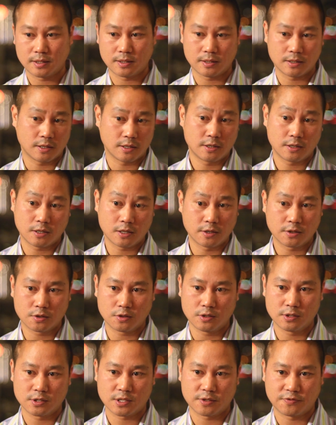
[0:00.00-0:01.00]
and our
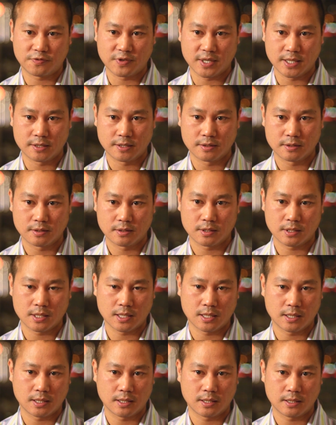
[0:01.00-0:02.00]
goal is to fund
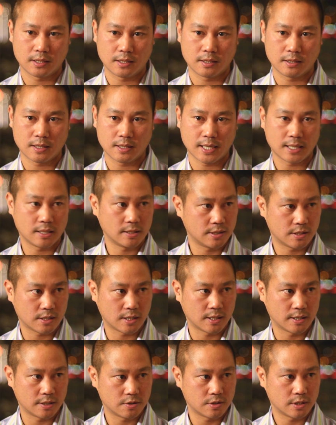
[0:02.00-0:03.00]
at least
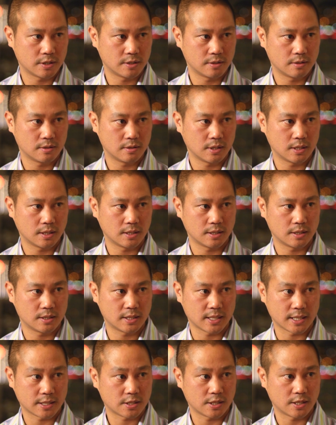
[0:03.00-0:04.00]
100
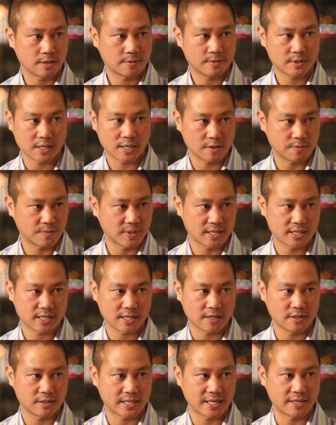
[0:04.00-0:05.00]
tech startups that are
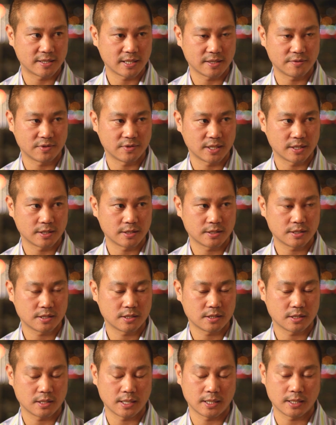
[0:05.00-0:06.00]
based out of downtown
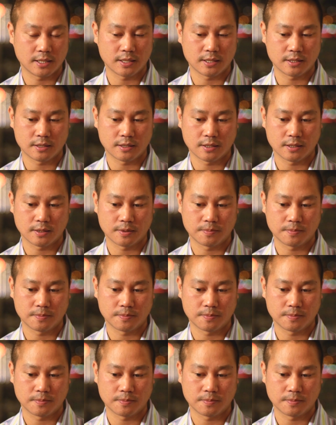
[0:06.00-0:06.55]
Vegas. And